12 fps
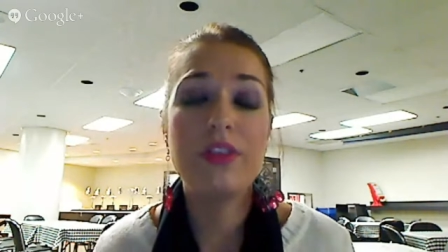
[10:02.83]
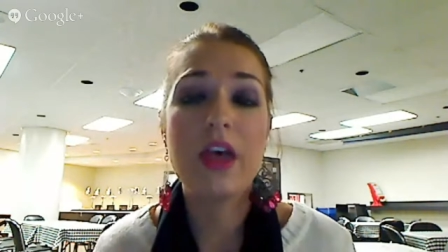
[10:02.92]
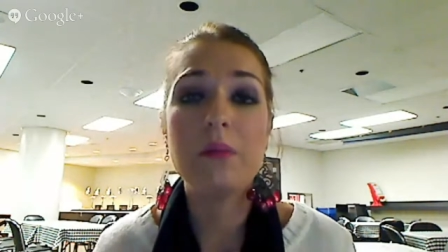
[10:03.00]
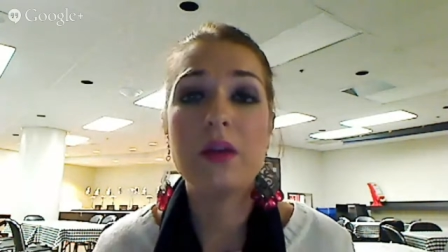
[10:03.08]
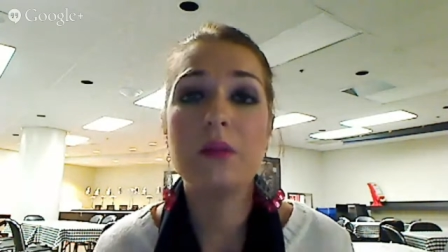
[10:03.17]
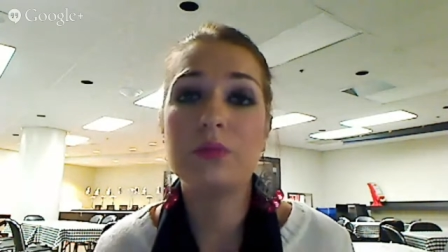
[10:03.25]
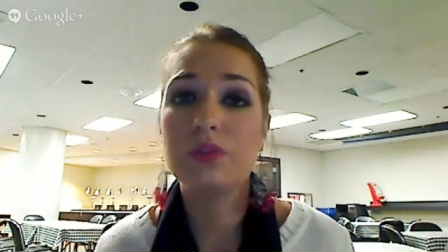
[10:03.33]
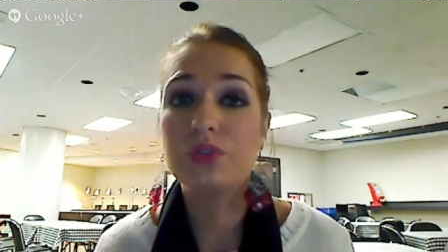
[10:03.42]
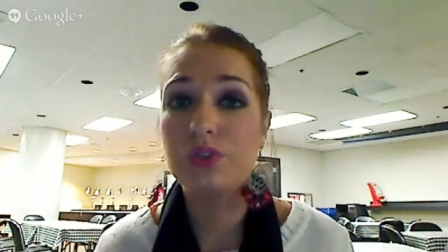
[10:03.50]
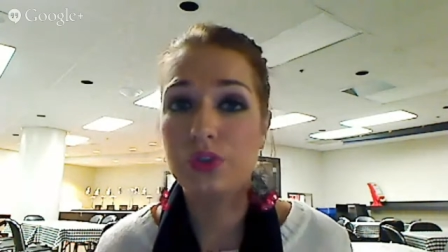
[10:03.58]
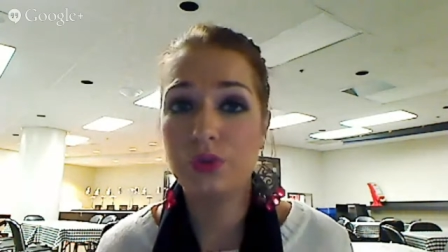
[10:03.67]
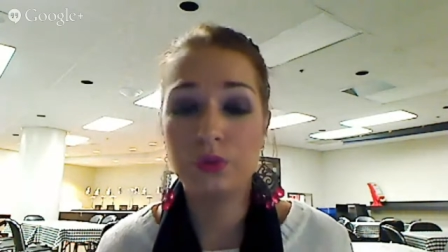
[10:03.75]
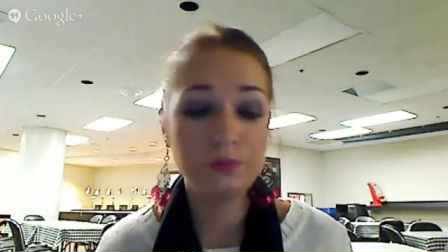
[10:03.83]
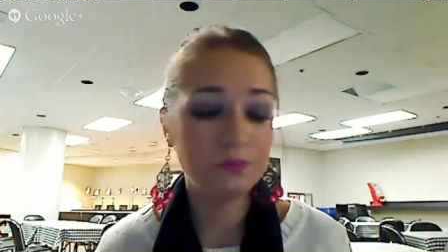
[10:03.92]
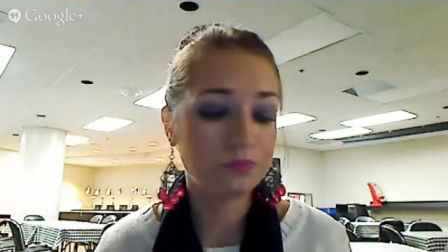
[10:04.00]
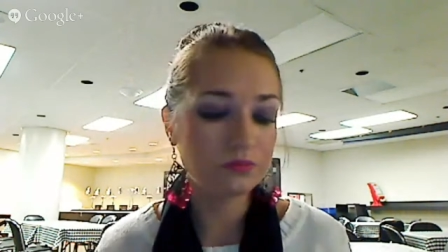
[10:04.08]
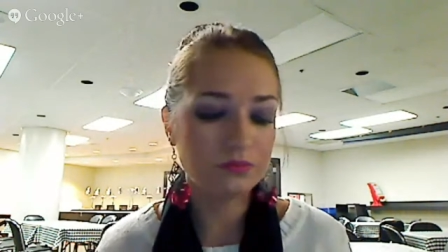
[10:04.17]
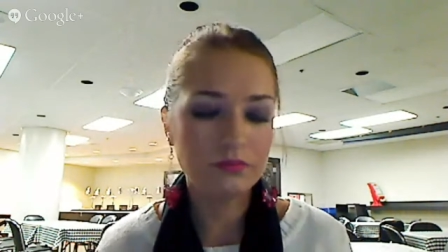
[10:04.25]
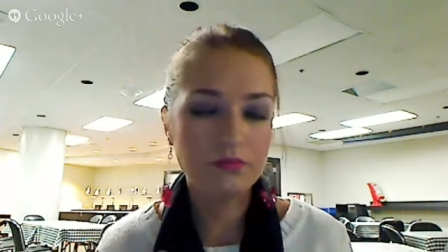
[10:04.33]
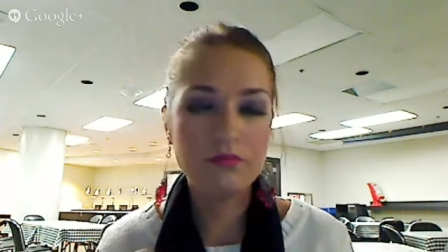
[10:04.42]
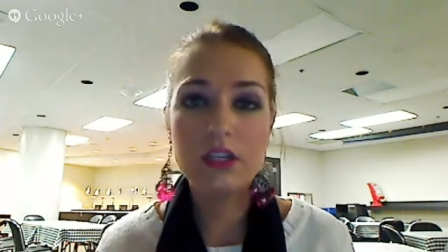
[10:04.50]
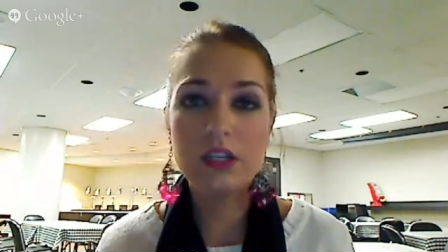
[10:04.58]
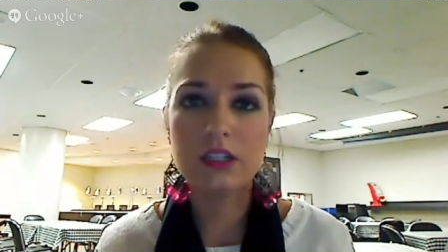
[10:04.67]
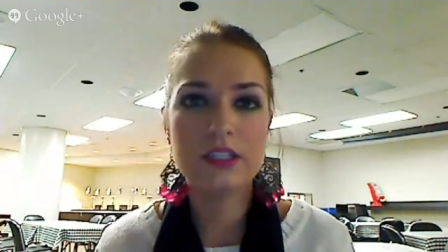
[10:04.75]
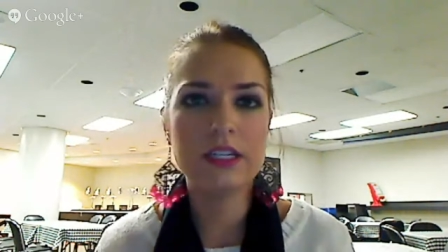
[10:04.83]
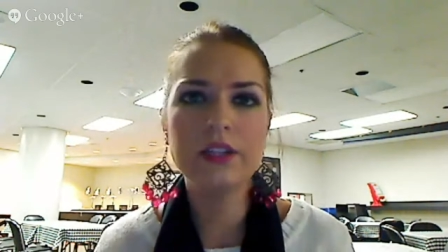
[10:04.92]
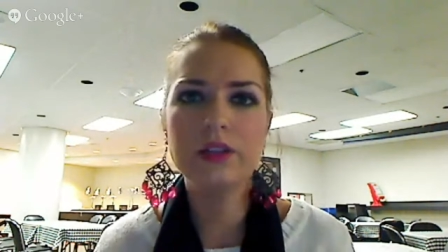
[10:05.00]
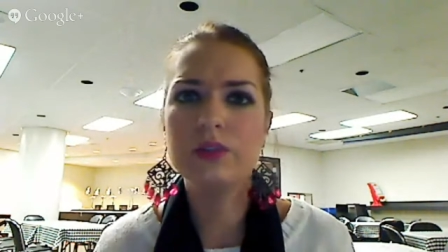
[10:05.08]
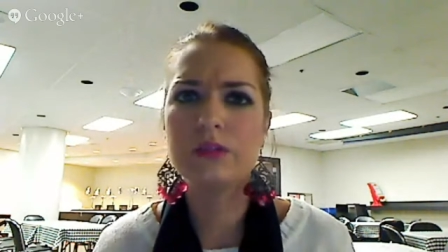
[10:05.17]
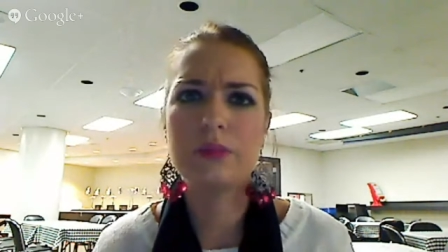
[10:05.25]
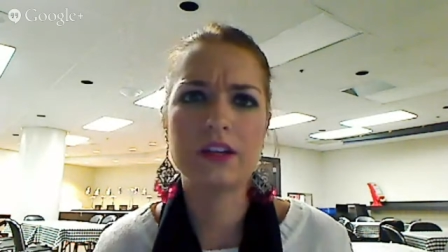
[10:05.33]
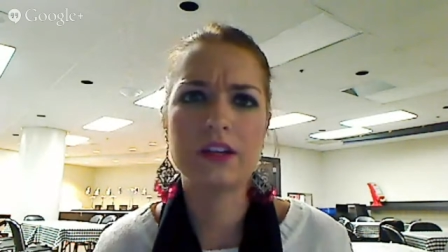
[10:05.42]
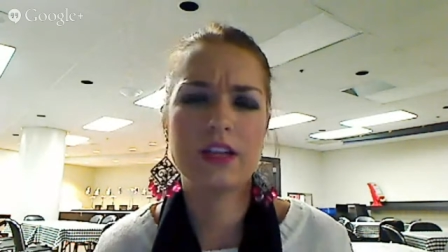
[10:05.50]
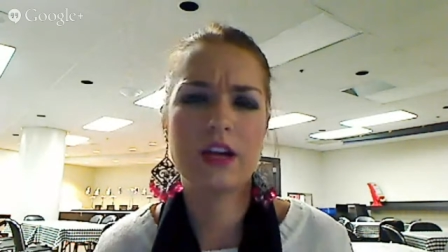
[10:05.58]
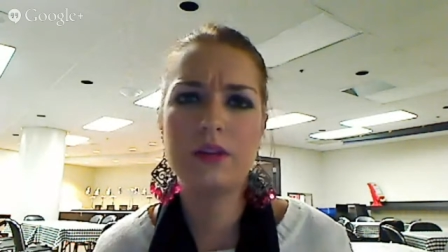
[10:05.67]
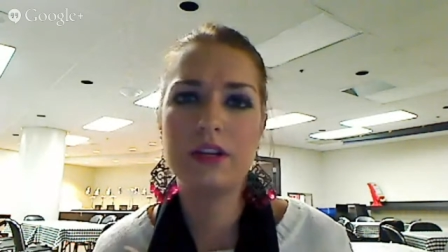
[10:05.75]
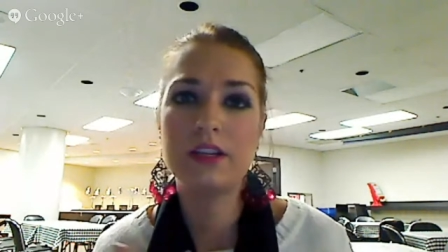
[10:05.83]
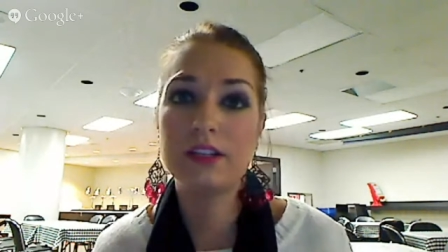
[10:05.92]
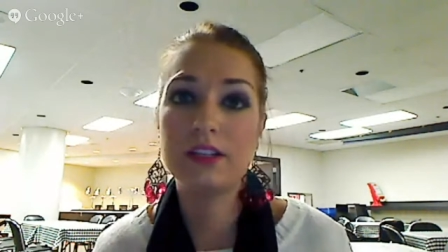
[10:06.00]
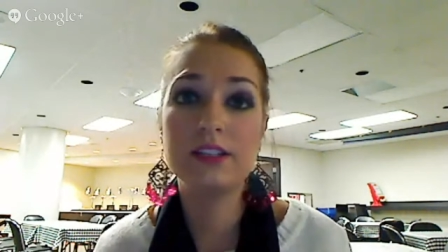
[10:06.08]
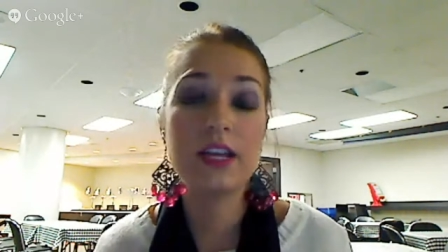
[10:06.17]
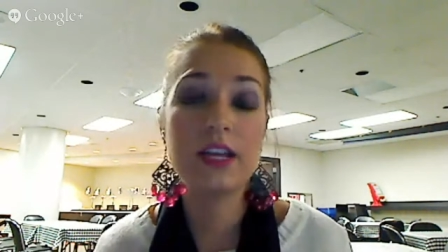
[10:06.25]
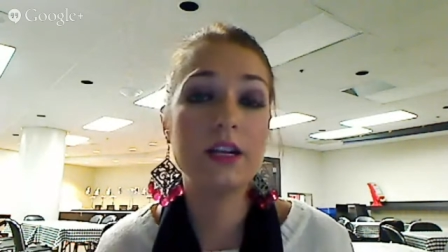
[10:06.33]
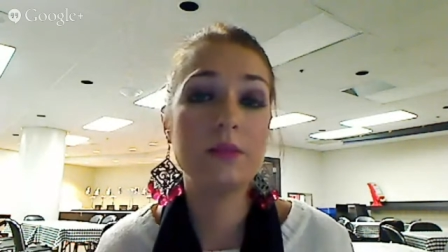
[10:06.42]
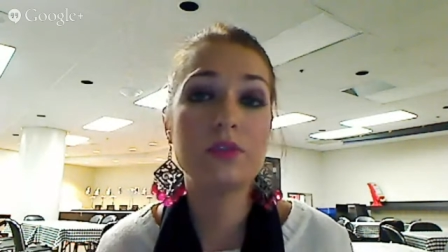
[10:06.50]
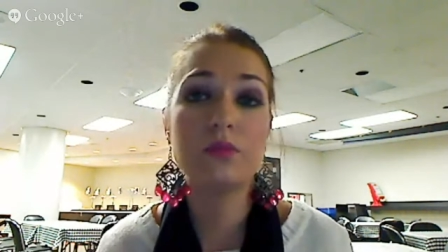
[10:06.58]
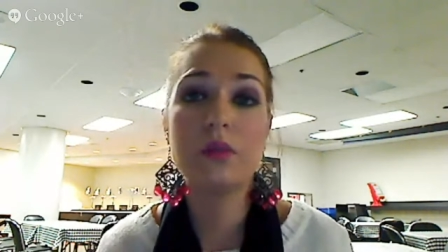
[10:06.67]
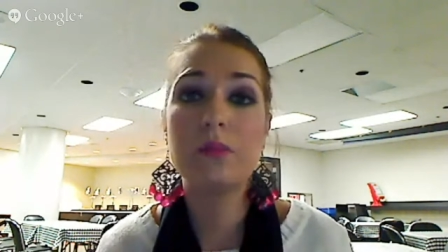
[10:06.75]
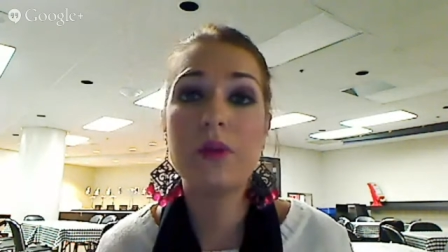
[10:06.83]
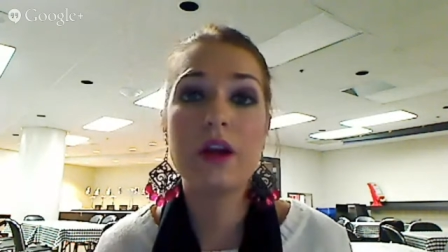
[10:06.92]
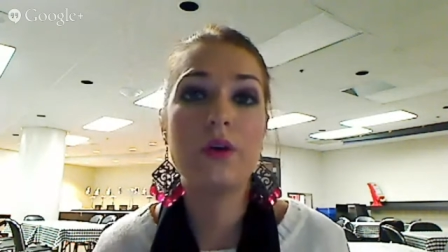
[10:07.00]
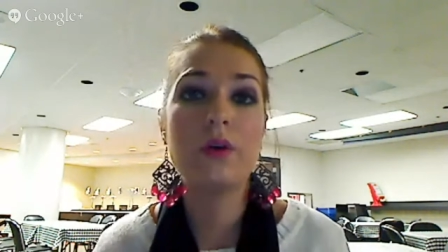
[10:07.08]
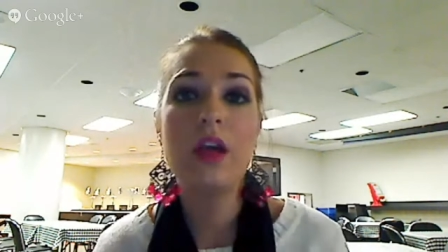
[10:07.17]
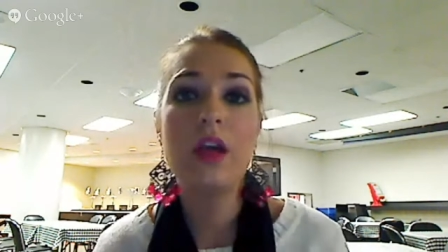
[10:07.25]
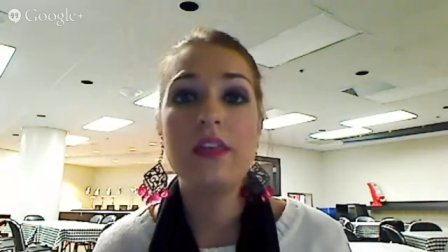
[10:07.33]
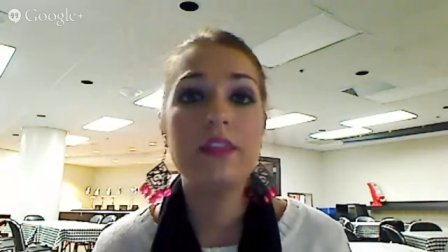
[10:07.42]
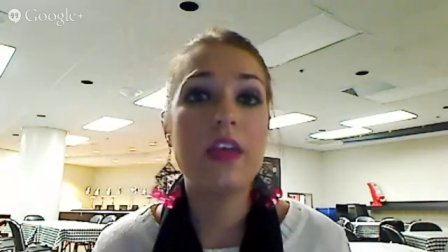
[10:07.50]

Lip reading: with them able to dig loose pucks out and they set it up to Rivero,